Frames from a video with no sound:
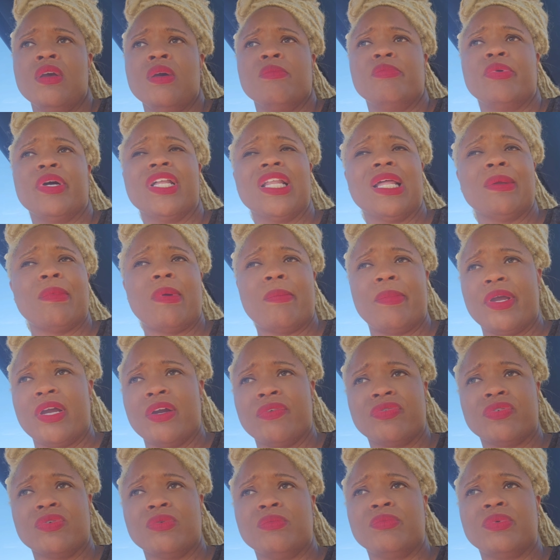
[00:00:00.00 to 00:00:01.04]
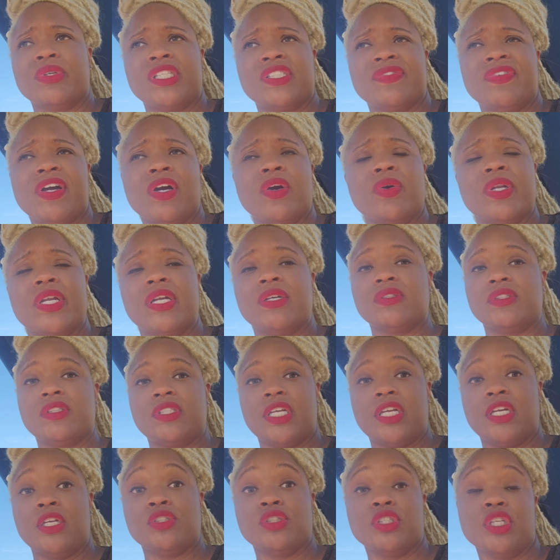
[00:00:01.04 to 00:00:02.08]
but I like my bathroom because if I go
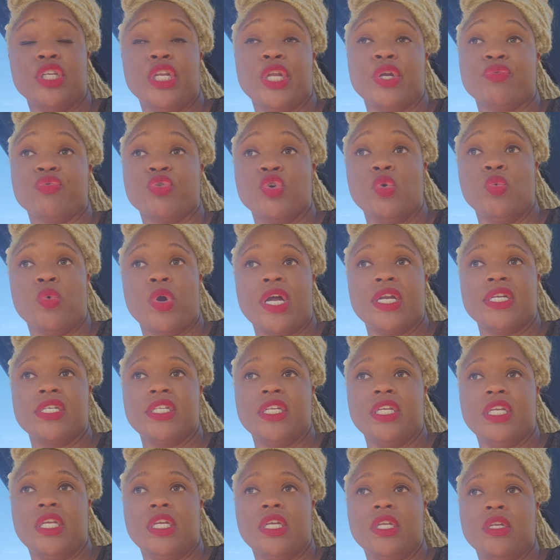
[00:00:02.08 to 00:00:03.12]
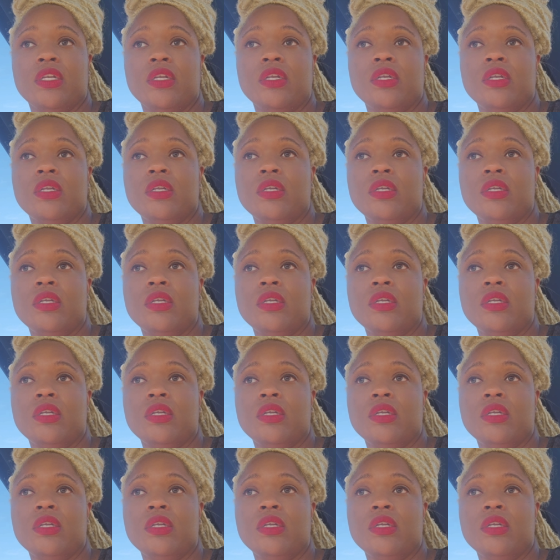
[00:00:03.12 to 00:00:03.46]
downstairs in that room where I did